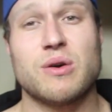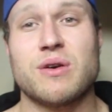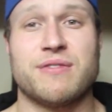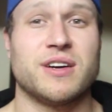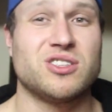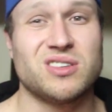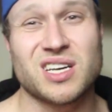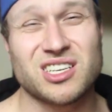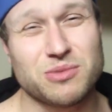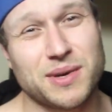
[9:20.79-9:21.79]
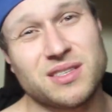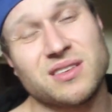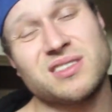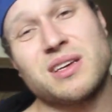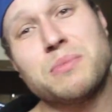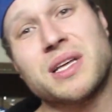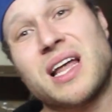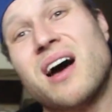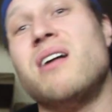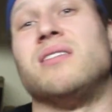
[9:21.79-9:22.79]
or if I should touch base on
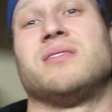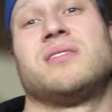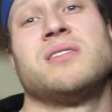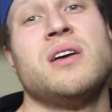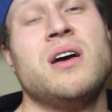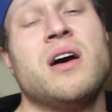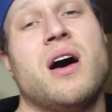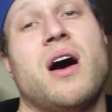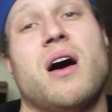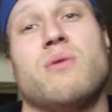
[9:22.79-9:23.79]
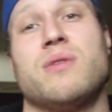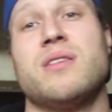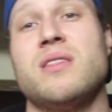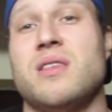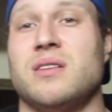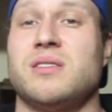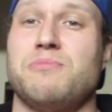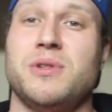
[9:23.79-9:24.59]
something else within this.